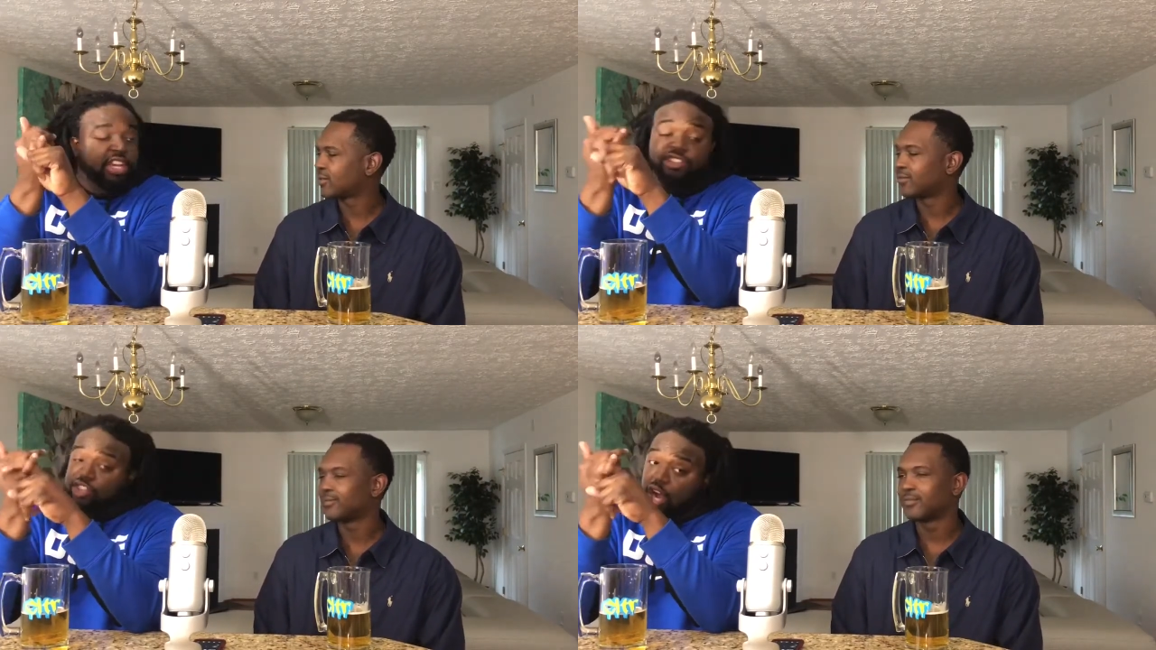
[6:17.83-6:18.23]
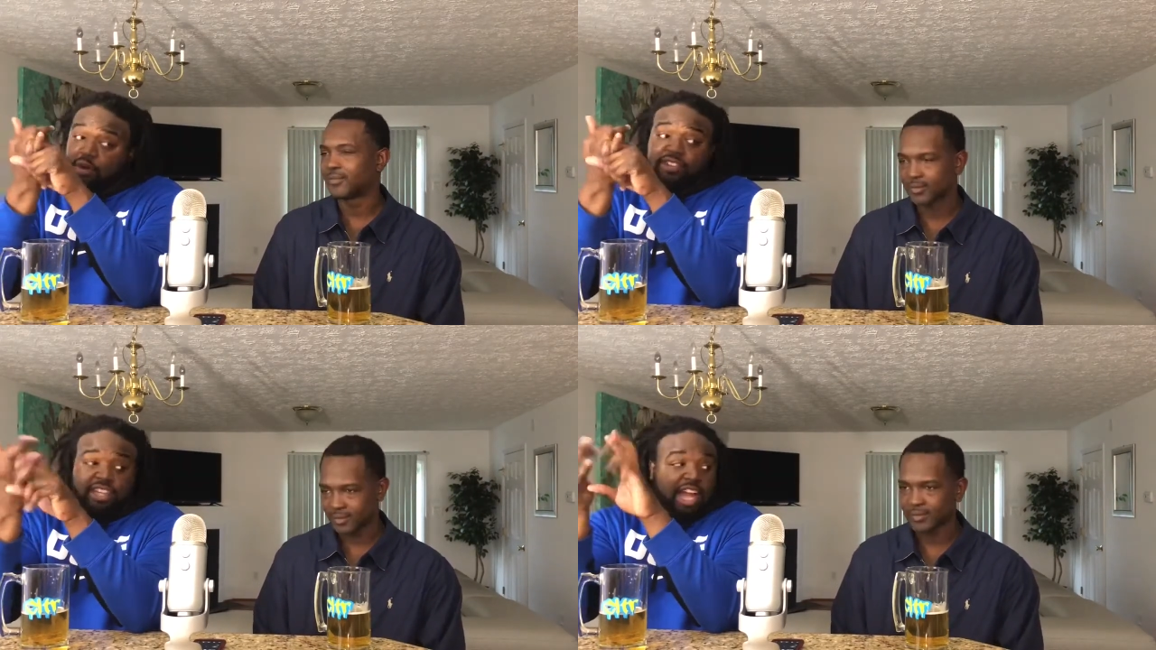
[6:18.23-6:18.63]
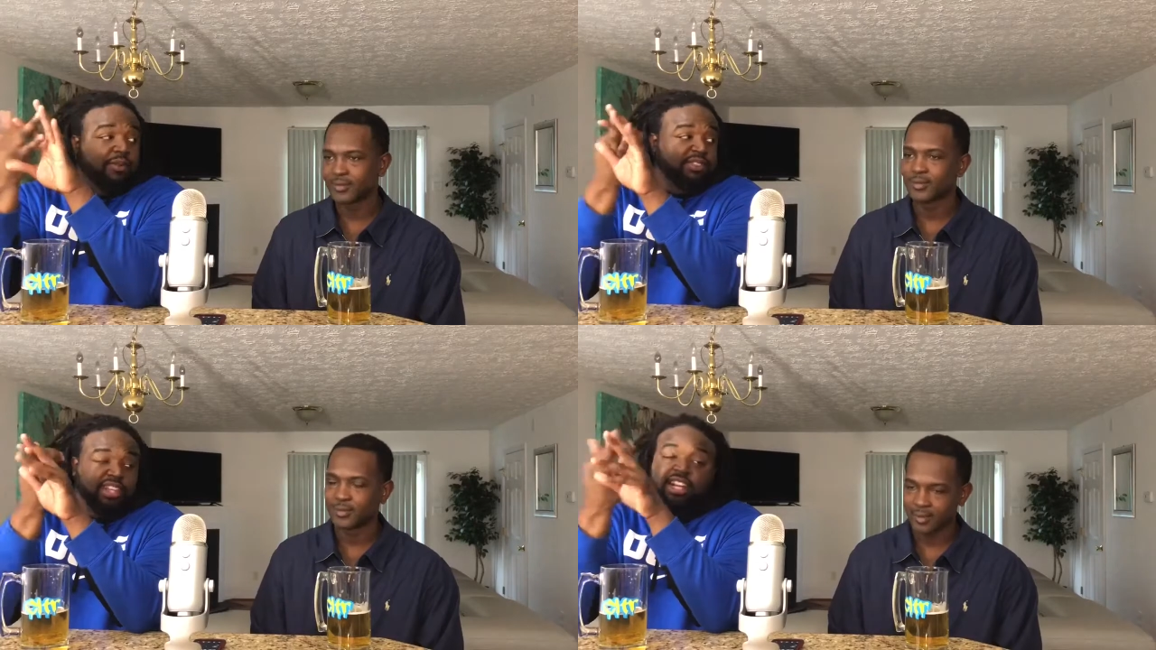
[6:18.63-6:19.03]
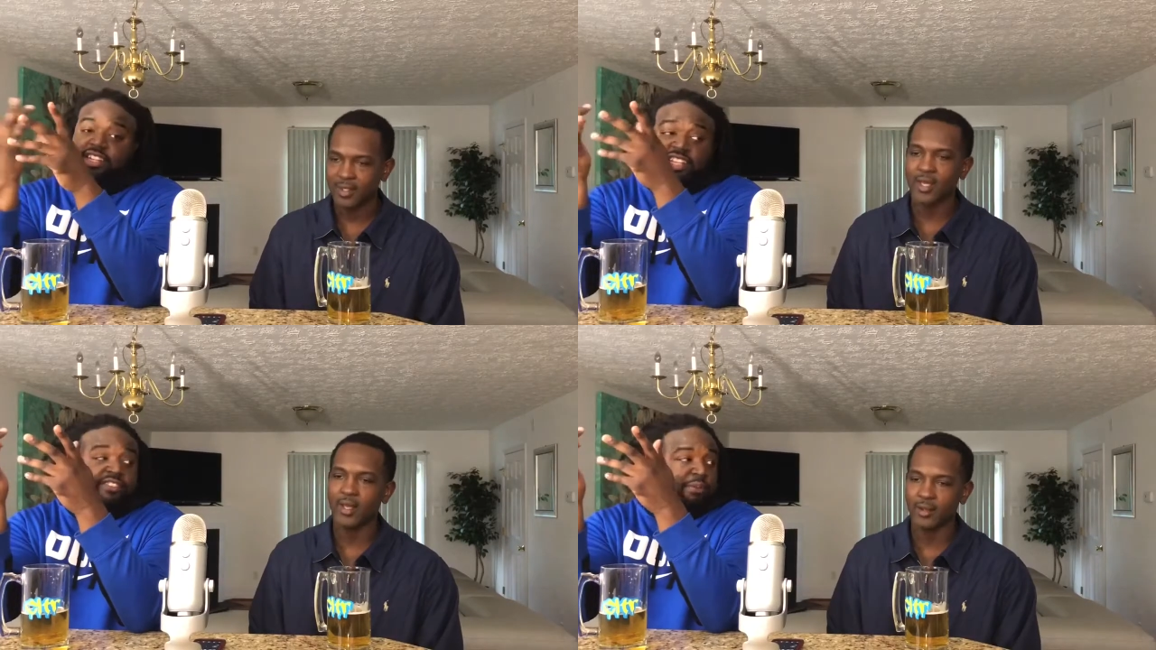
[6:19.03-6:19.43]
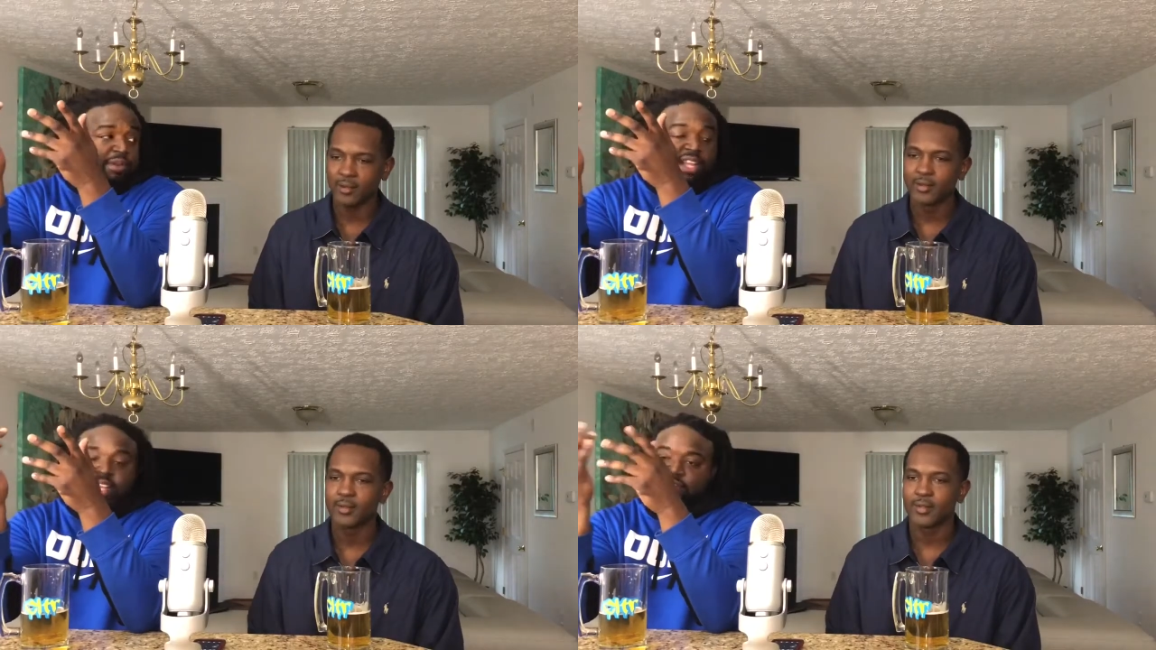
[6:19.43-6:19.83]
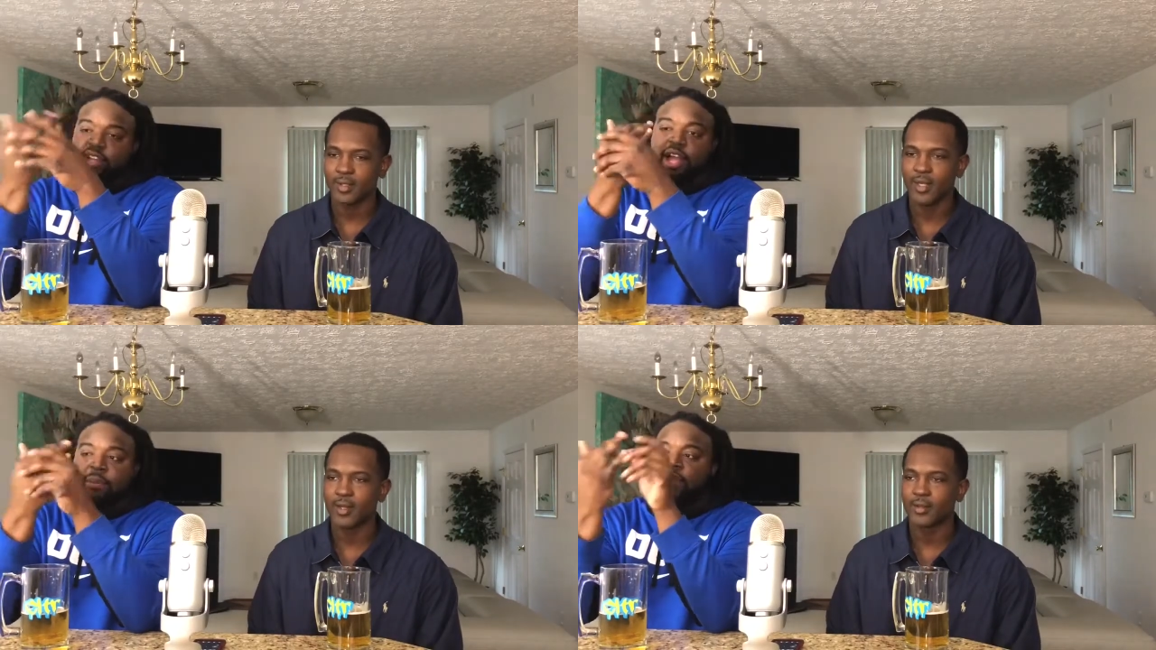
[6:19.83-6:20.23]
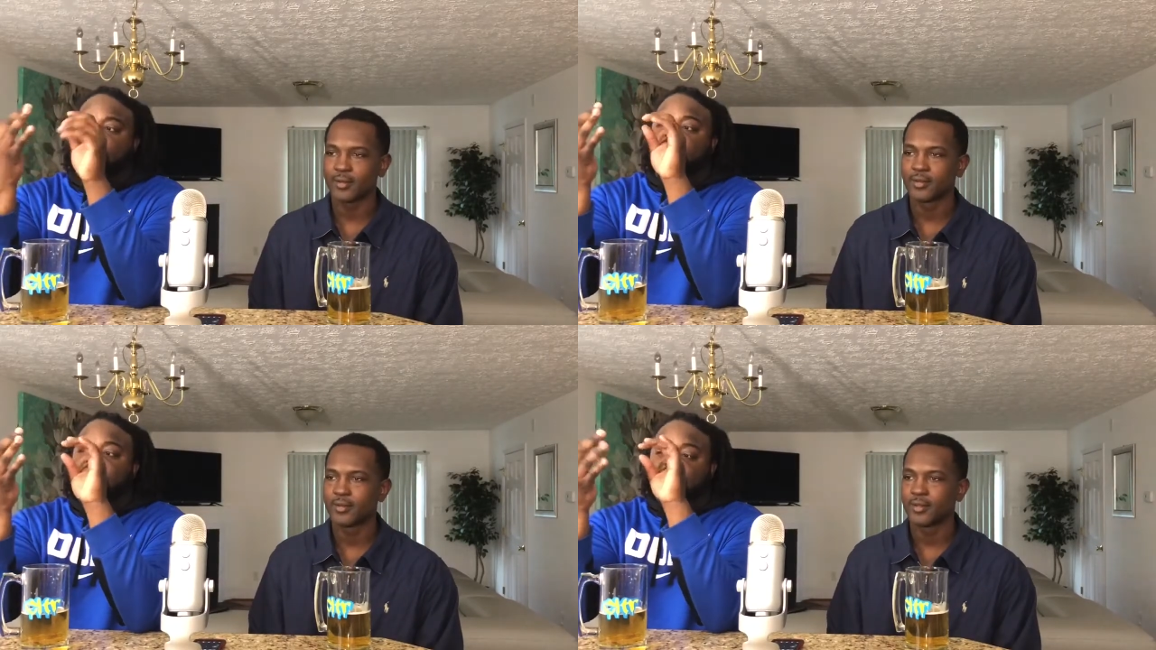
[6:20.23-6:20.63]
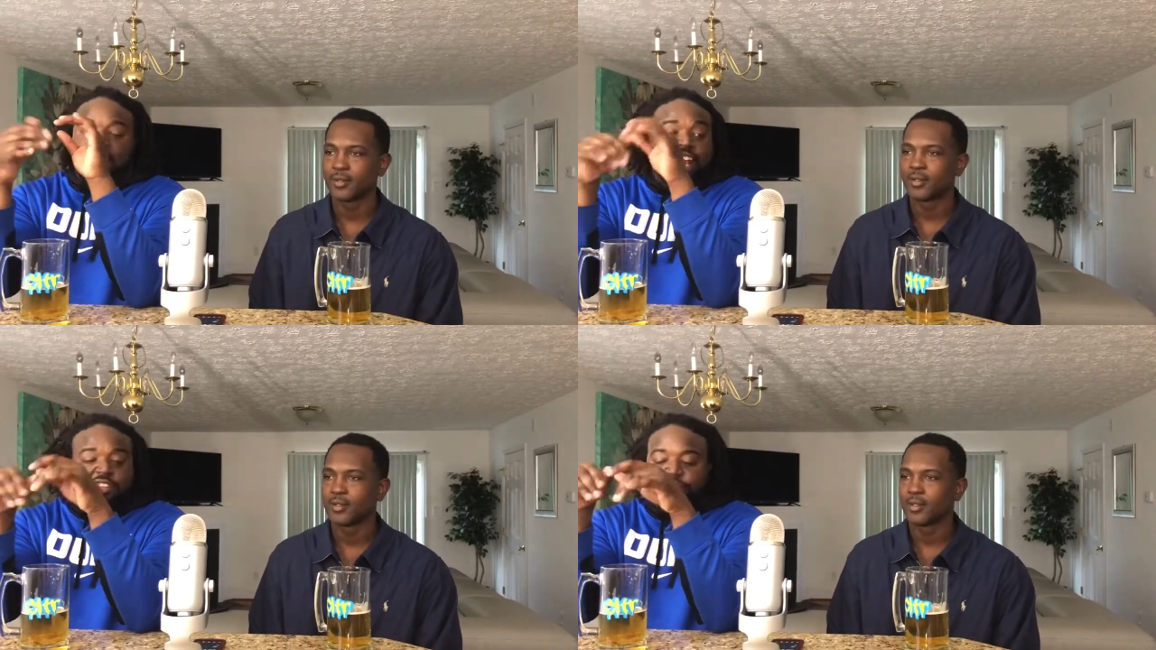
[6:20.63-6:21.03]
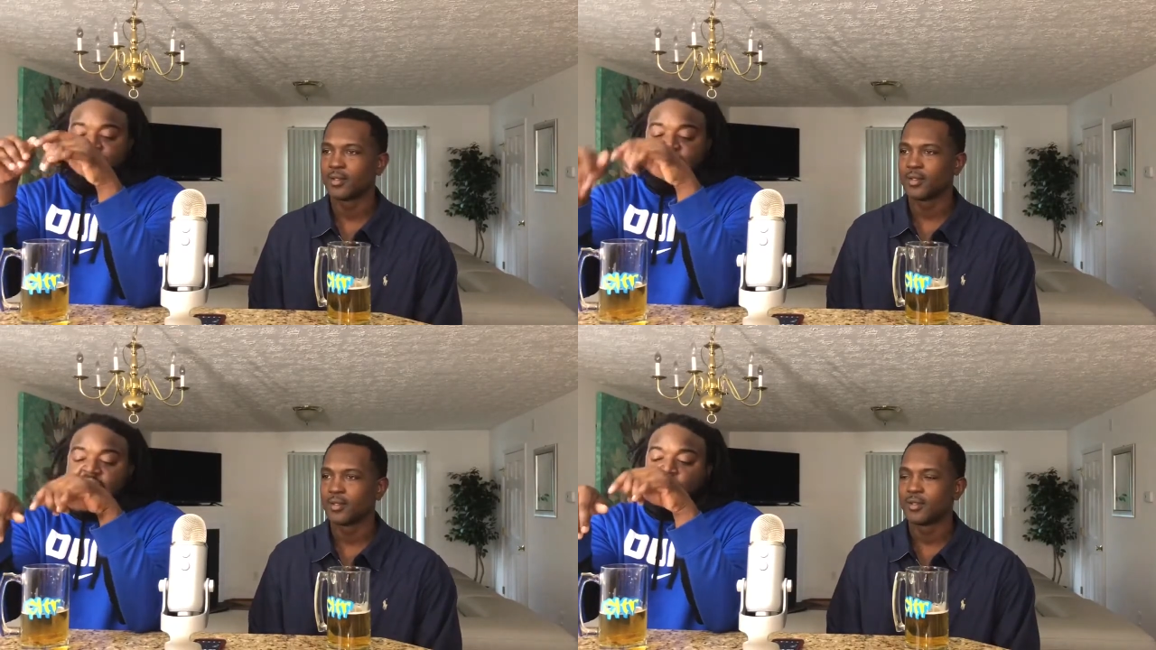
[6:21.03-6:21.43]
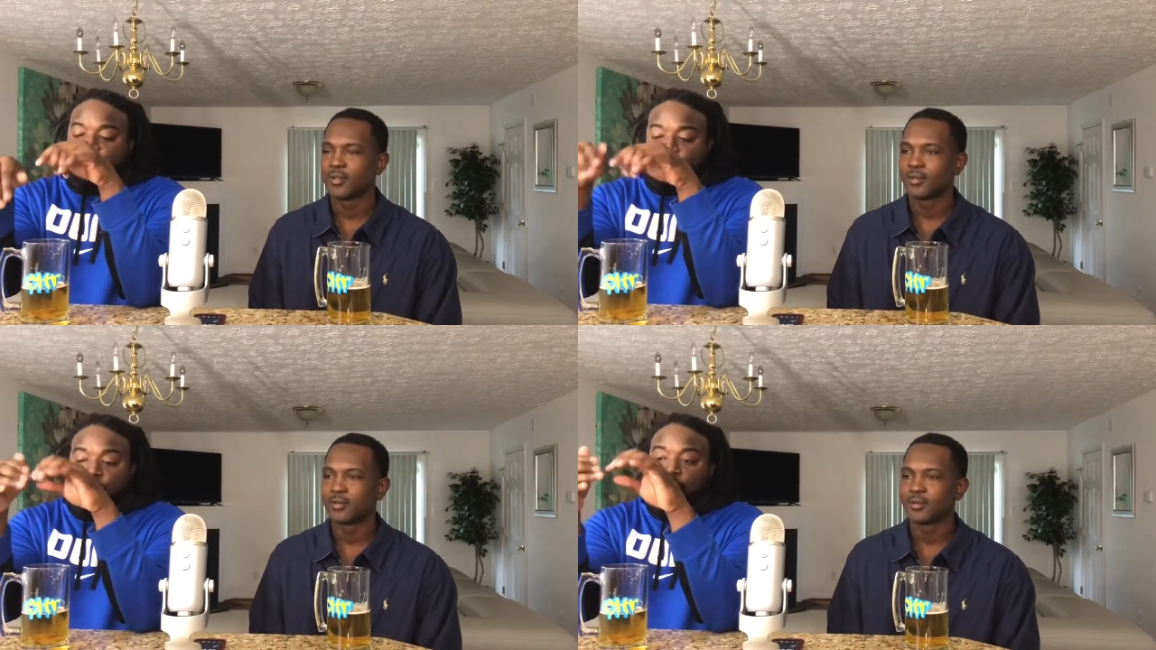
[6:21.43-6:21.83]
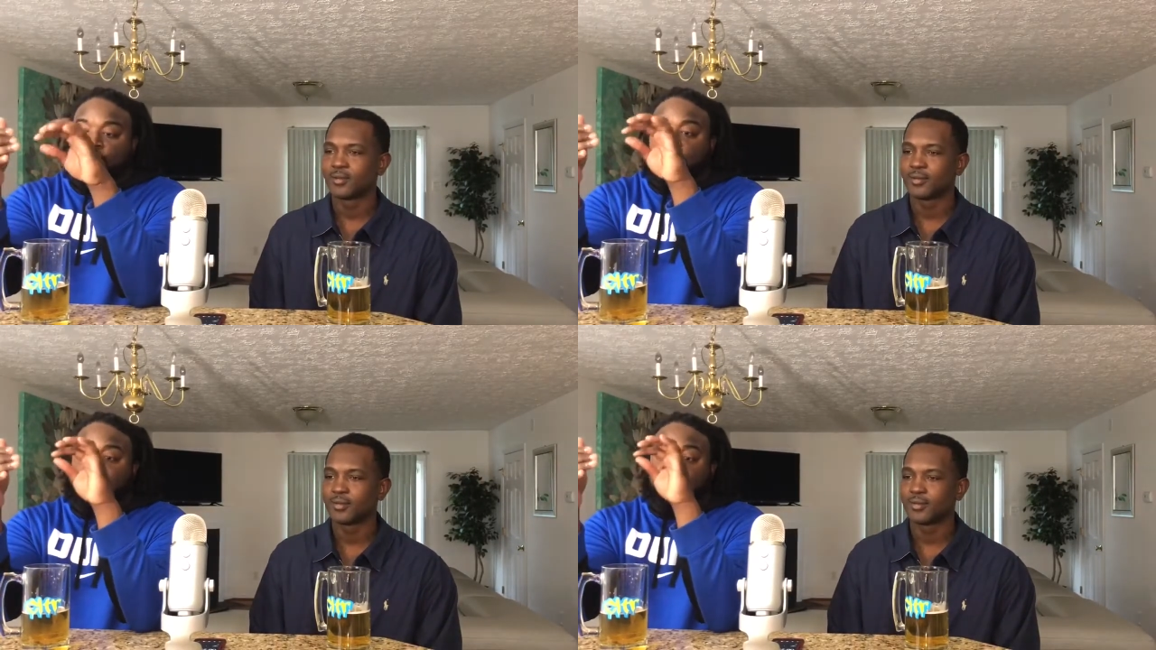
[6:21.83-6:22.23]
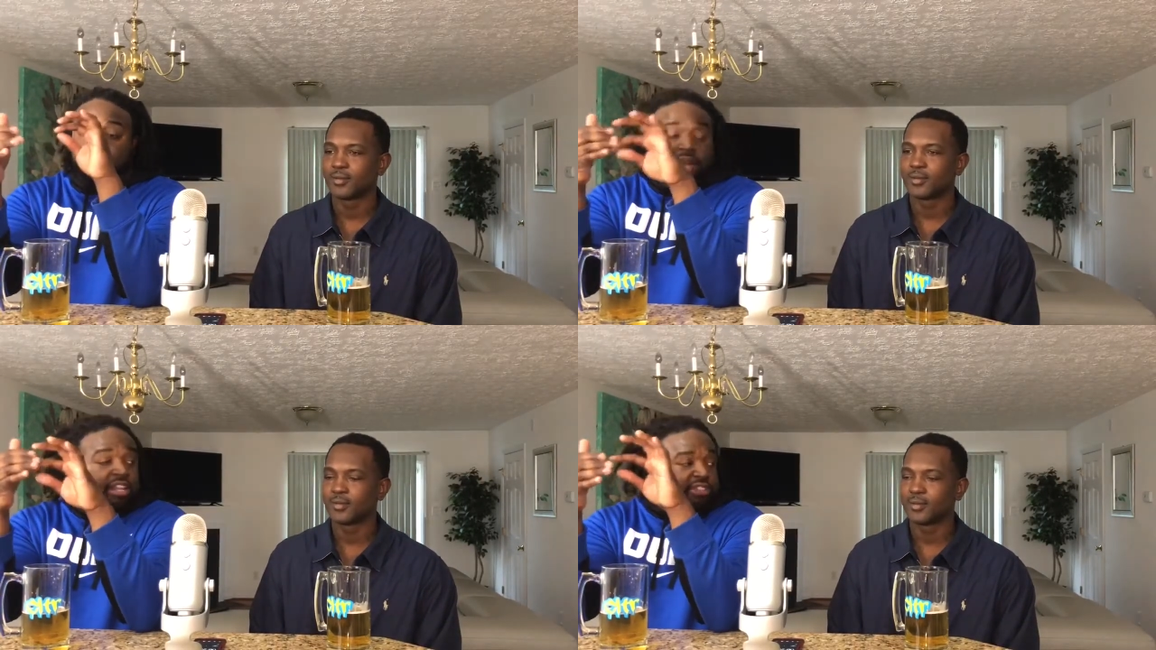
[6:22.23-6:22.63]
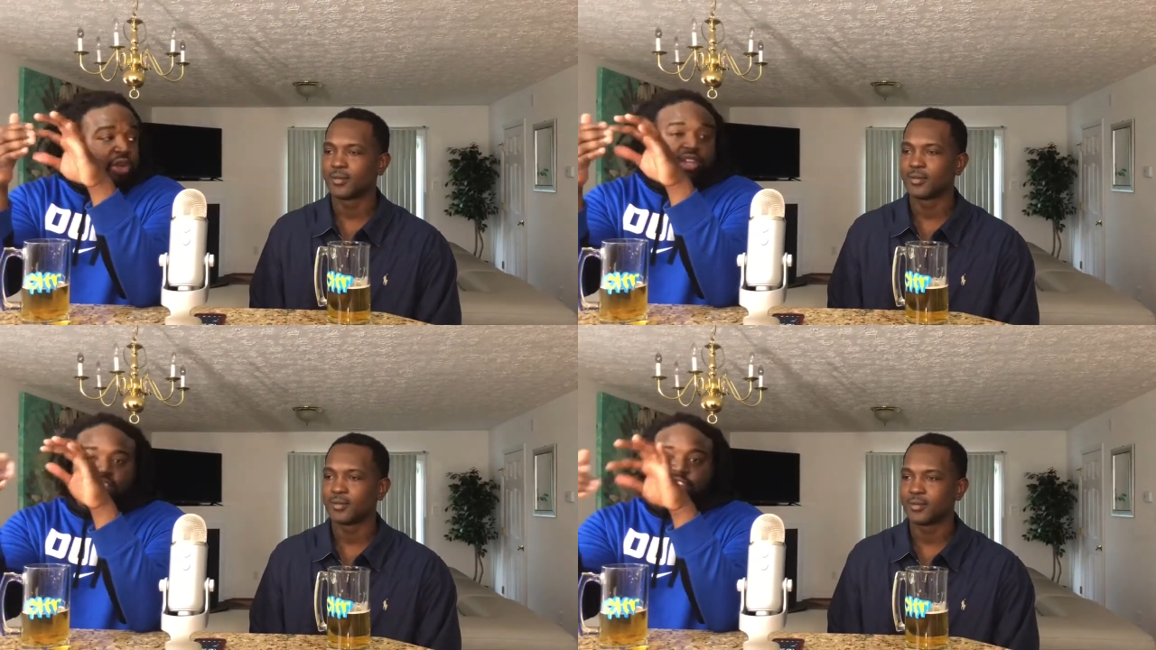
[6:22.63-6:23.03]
Speaker 1: Saric and Covington are decent yeah. players. So yeah. I mean, and that's for now. So Minnesota